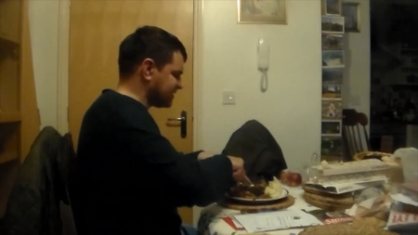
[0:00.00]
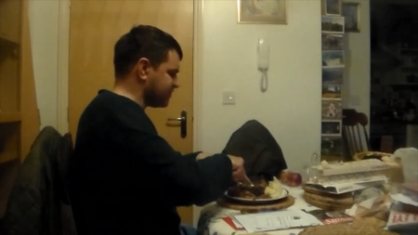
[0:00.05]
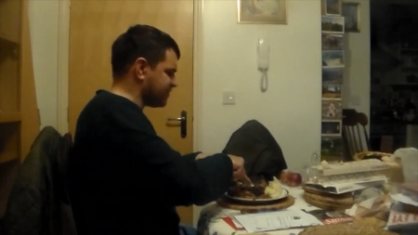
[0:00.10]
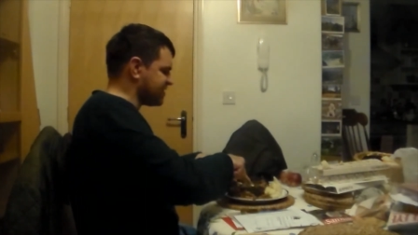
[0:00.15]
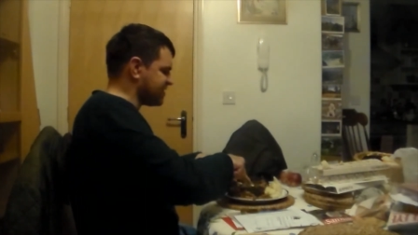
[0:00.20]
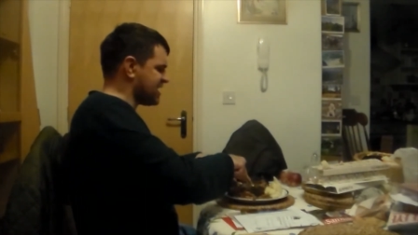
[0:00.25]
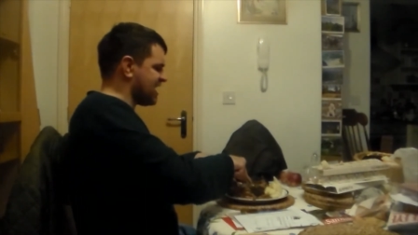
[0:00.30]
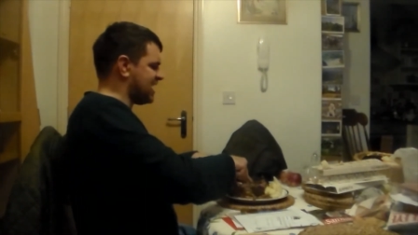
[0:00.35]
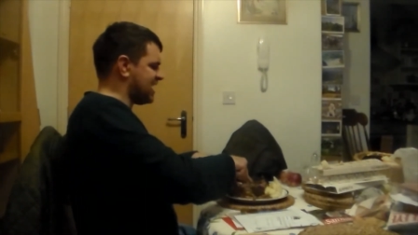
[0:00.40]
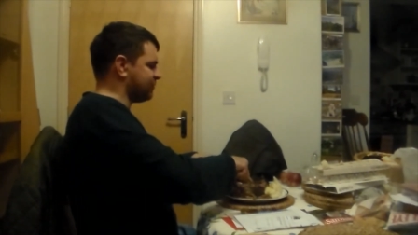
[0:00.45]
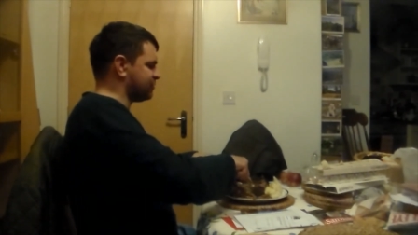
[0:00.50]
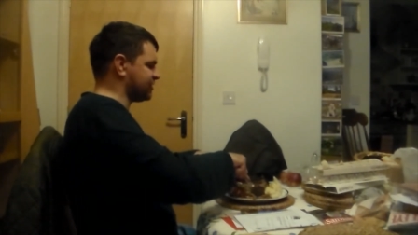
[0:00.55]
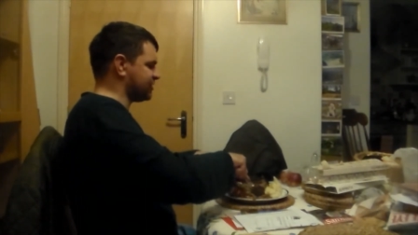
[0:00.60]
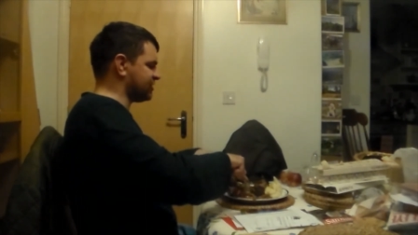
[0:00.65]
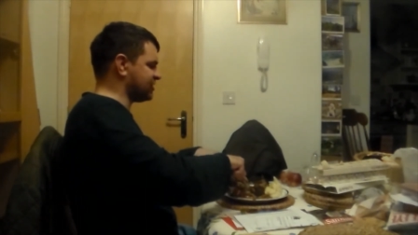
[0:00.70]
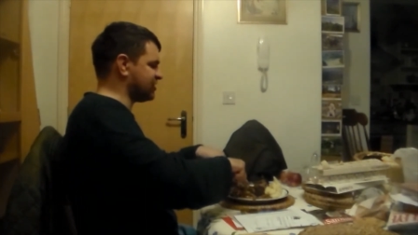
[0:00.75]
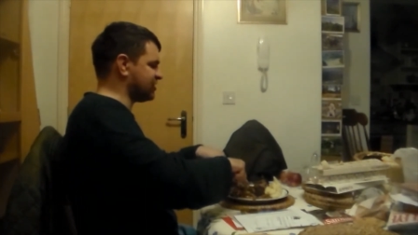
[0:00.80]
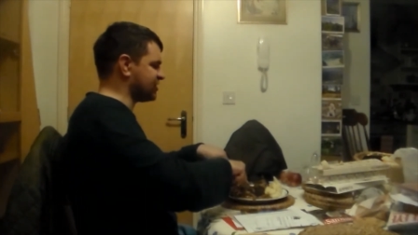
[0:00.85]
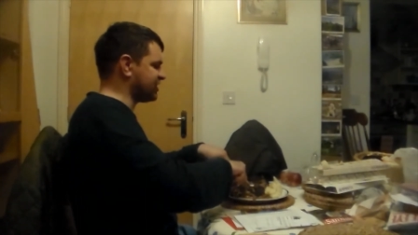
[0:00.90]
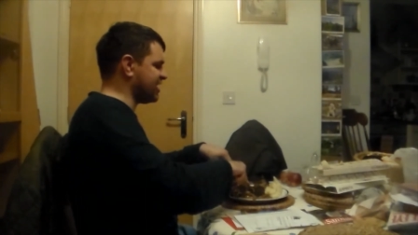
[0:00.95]
some of the outer
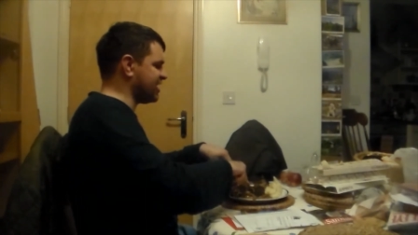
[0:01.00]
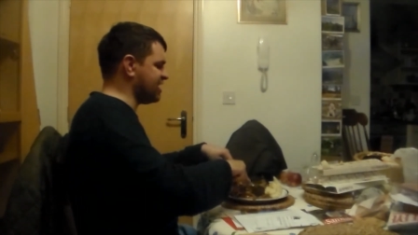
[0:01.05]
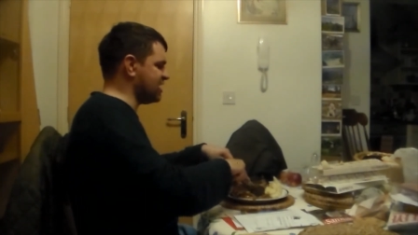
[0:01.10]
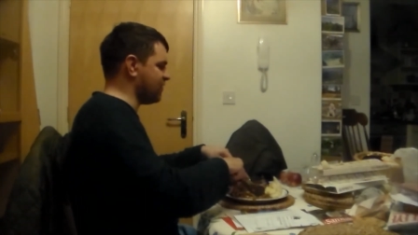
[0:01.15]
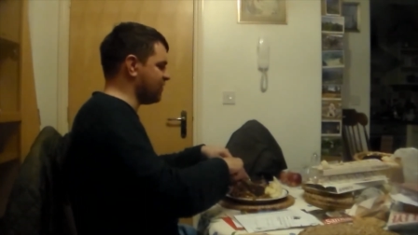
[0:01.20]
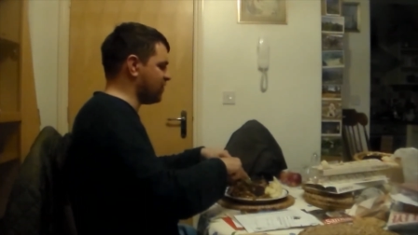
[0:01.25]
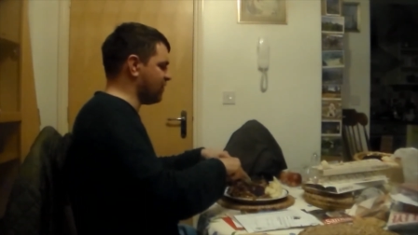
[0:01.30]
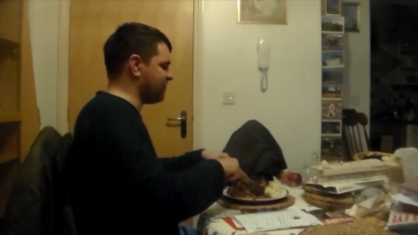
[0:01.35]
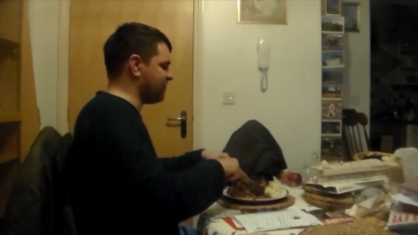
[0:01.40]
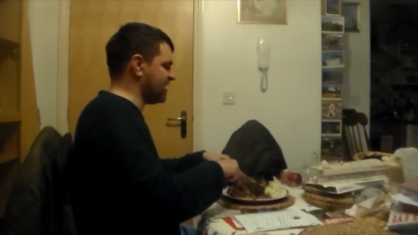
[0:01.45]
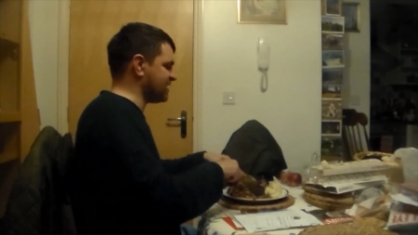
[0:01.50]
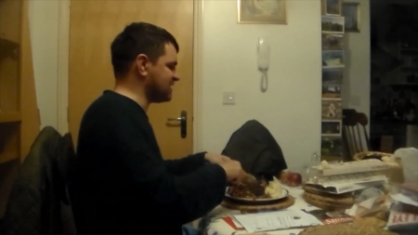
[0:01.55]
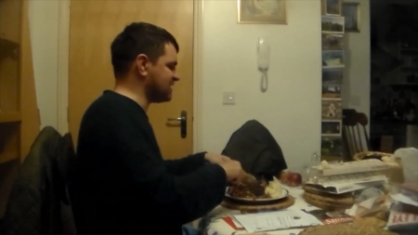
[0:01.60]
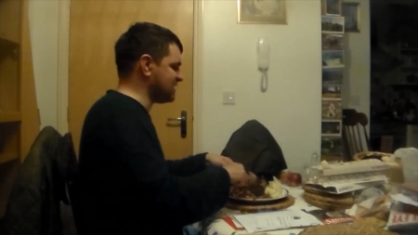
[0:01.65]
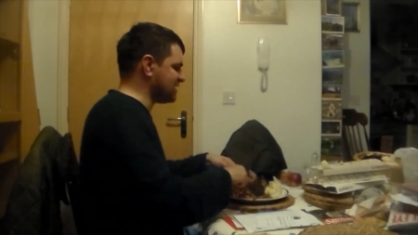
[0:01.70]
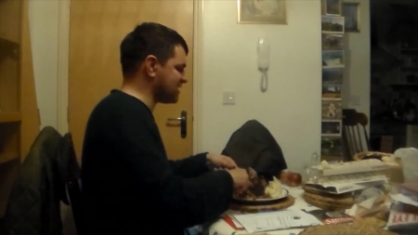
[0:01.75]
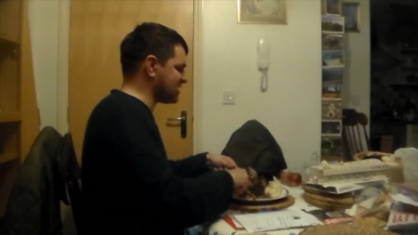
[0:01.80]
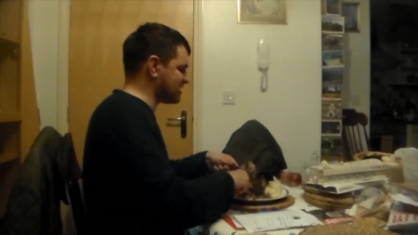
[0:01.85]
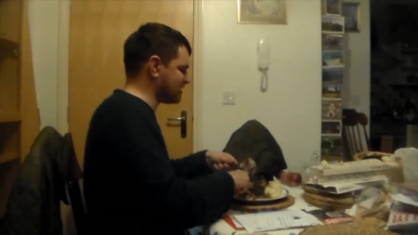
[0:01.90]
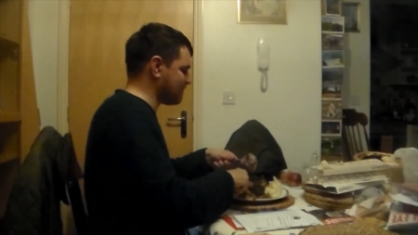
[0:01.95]
skin of the
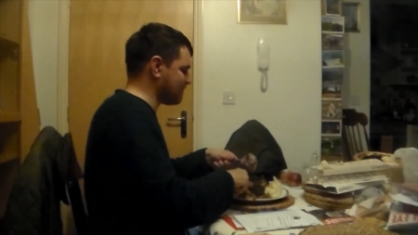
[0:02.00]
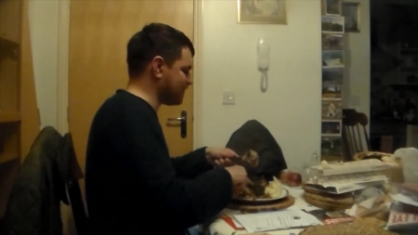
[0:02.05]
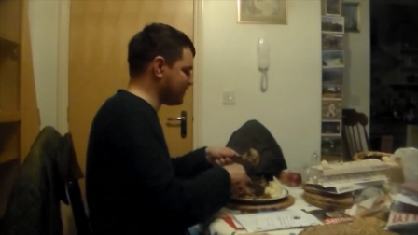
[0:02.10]
pheasant.